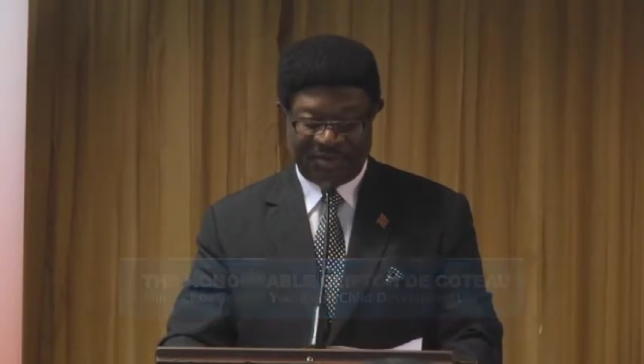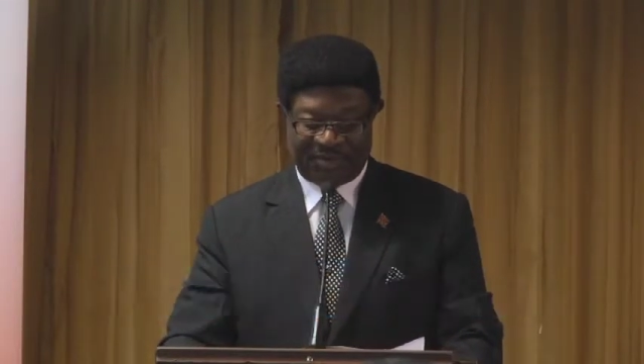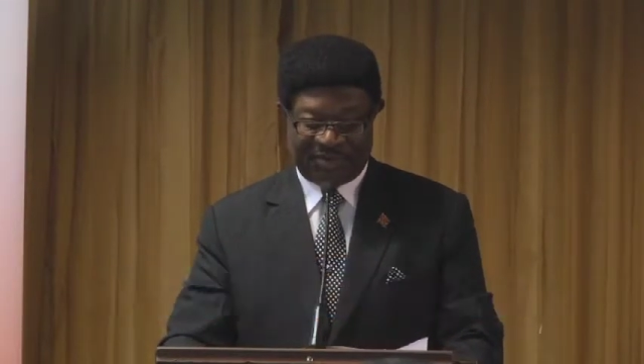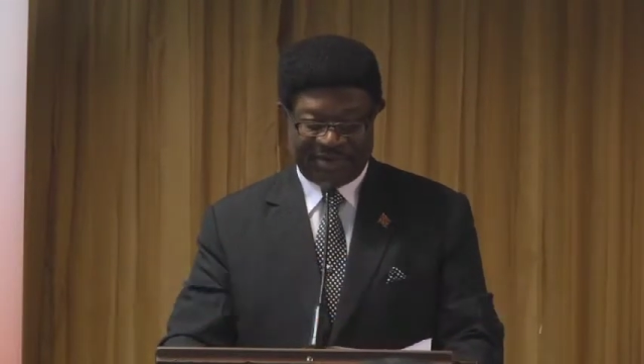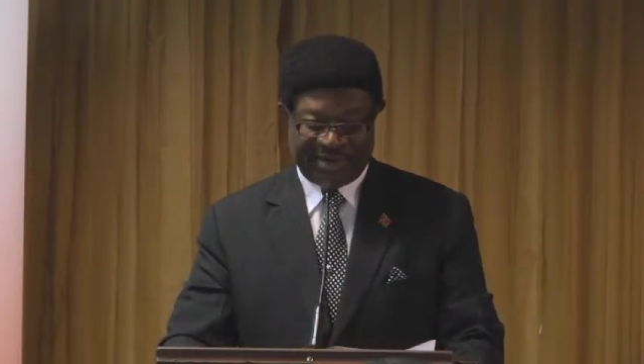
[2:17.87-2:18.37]

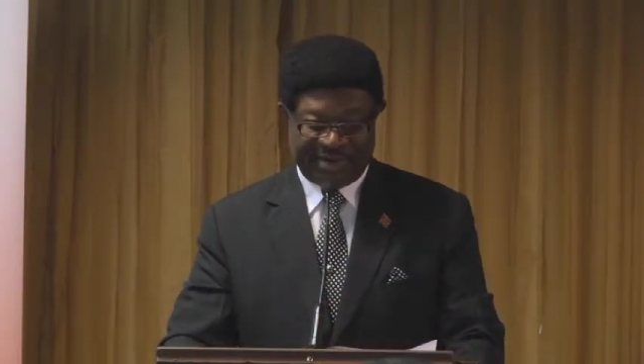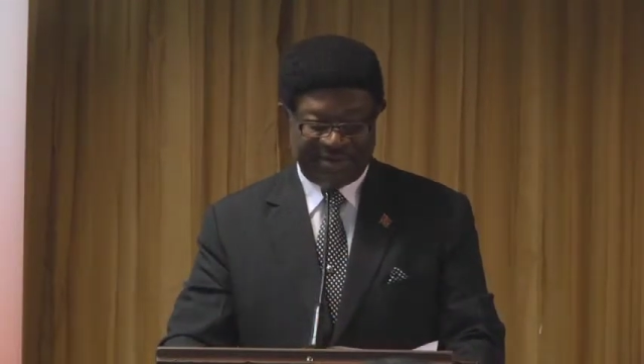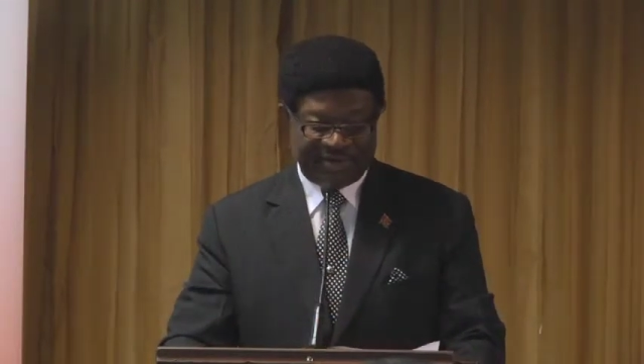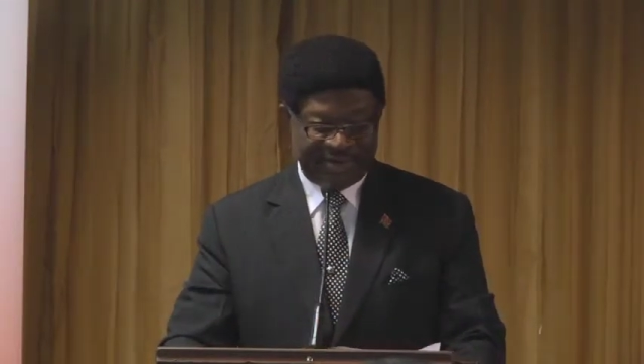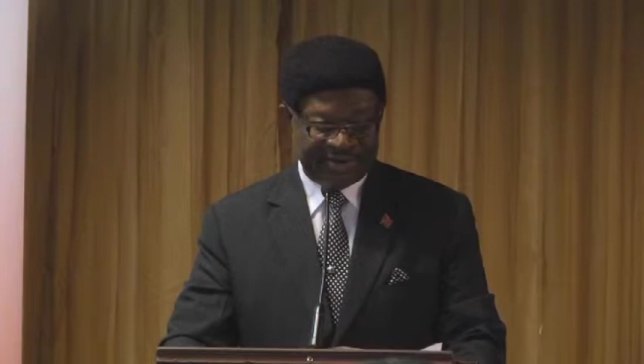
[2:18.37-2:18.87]
to critical
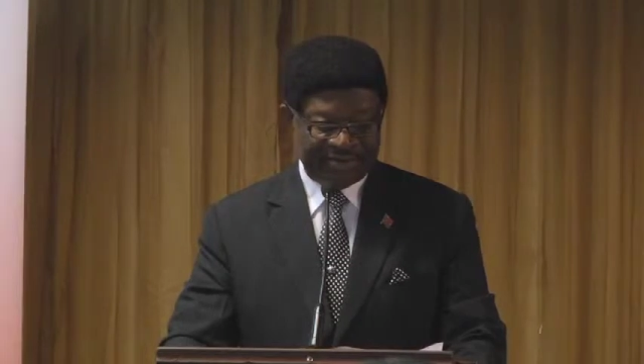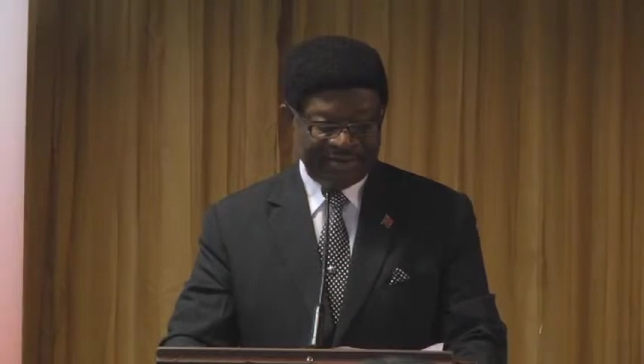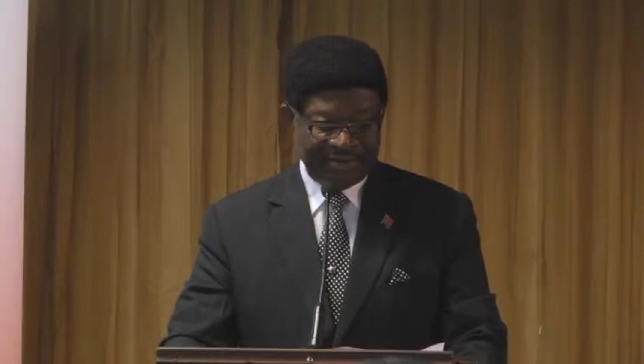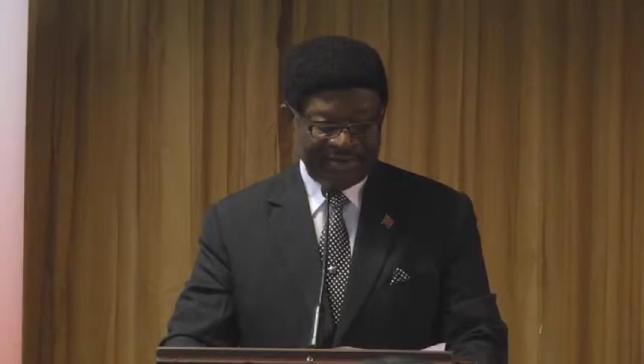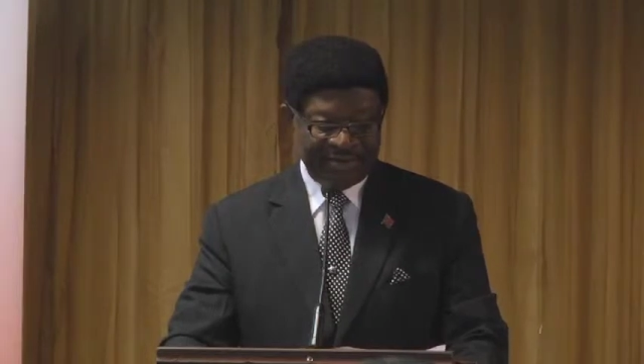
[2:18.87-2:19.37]
incidents,
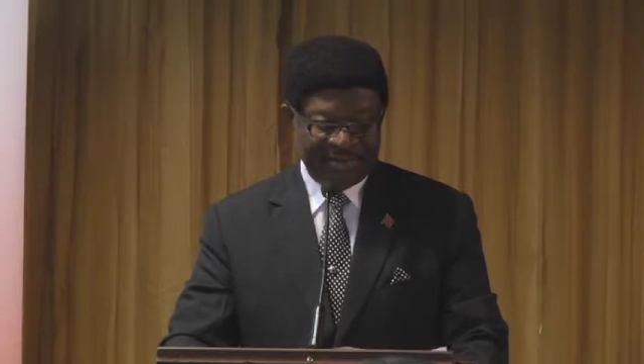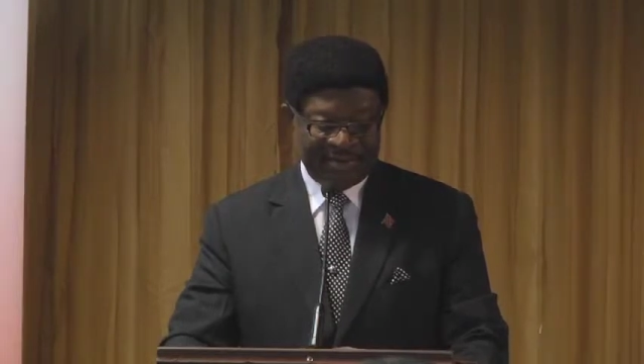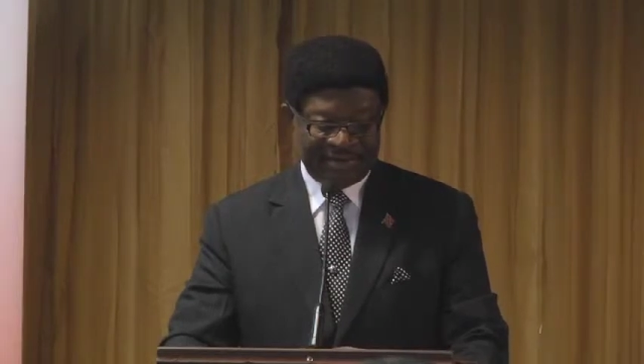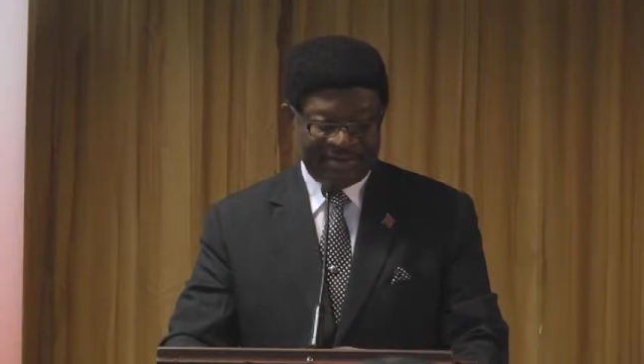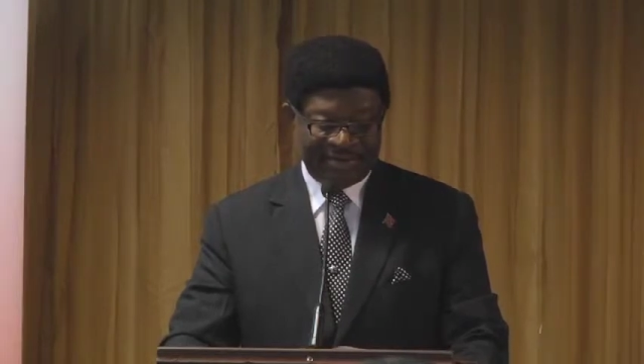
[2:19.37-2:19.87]

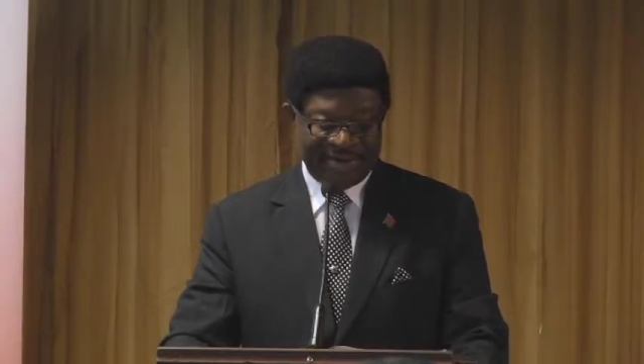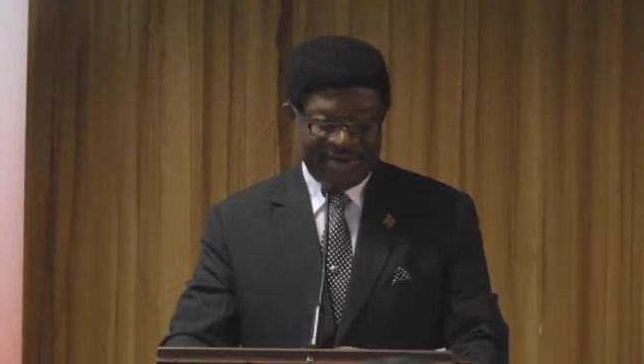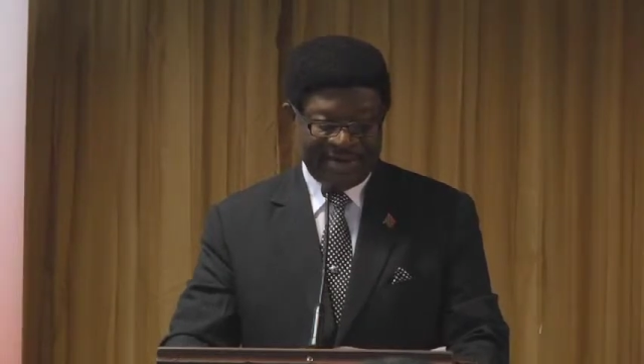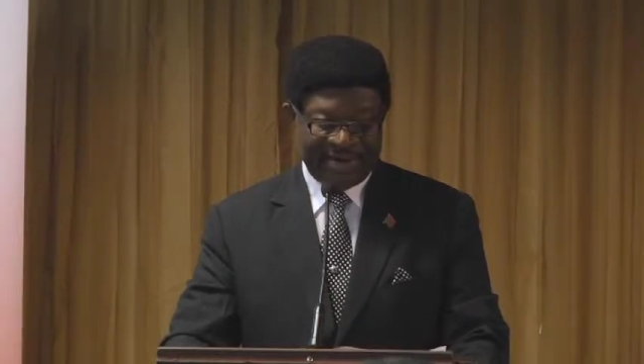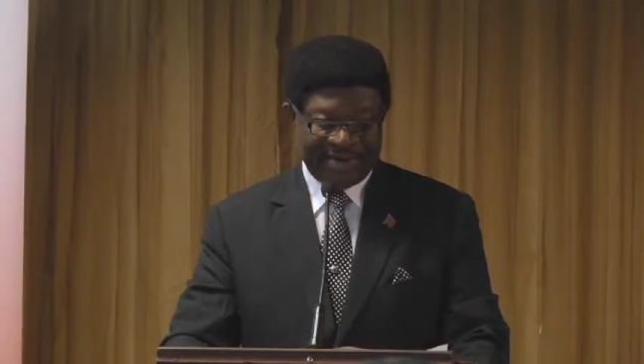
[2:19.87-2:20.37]
as have been
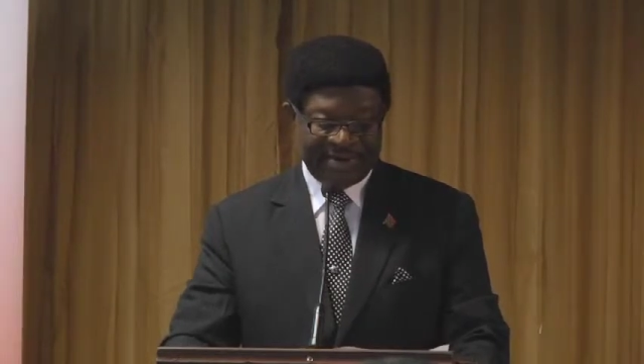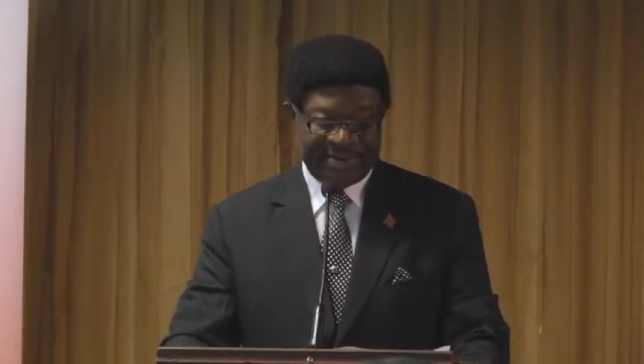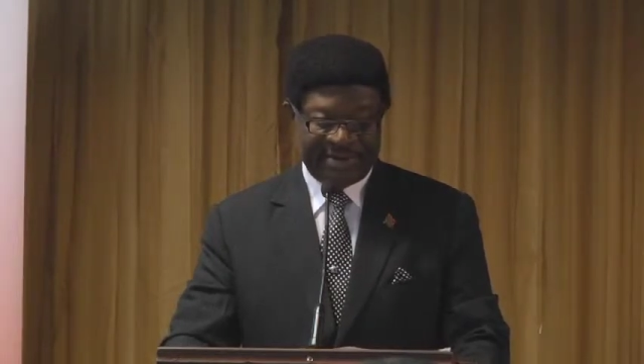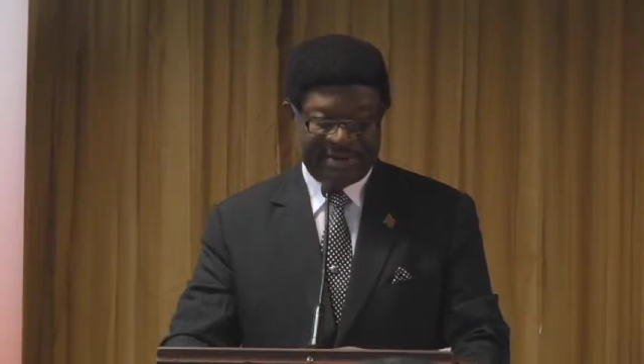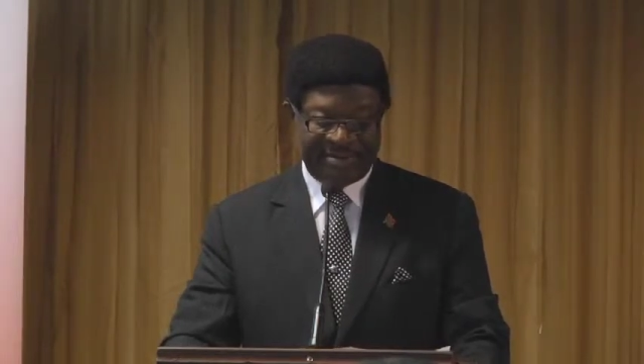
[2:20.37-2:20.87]

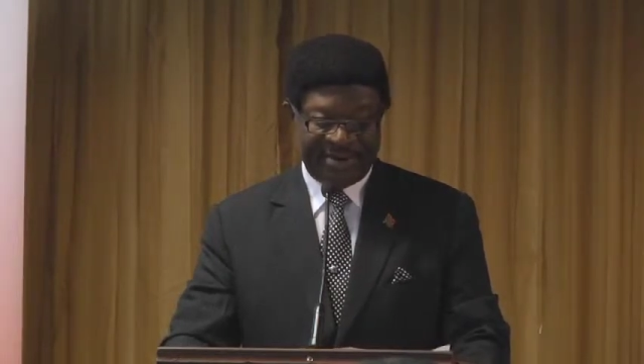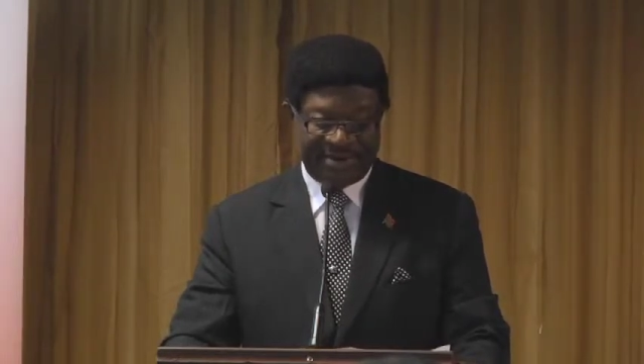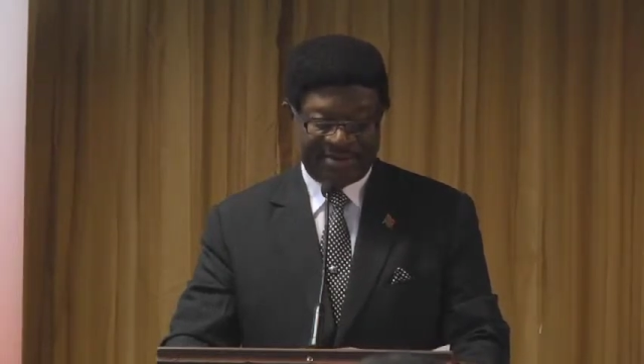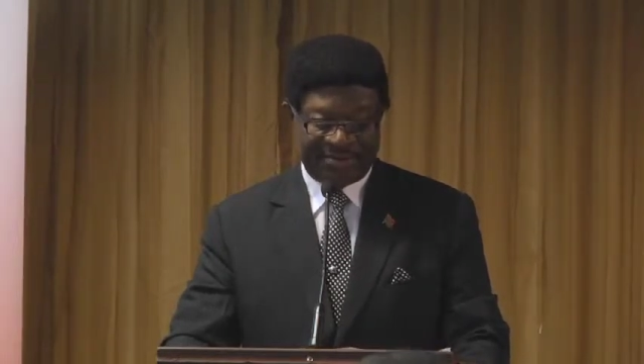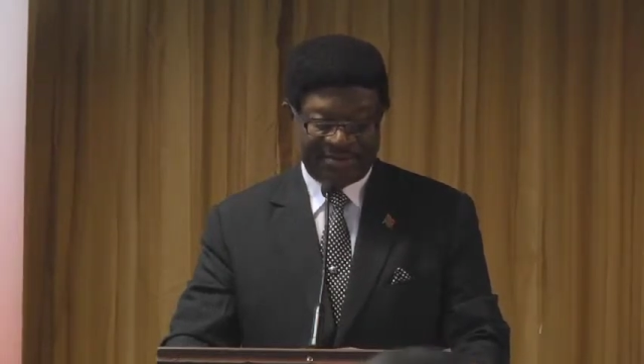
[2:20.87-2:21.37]
highlighted in the media.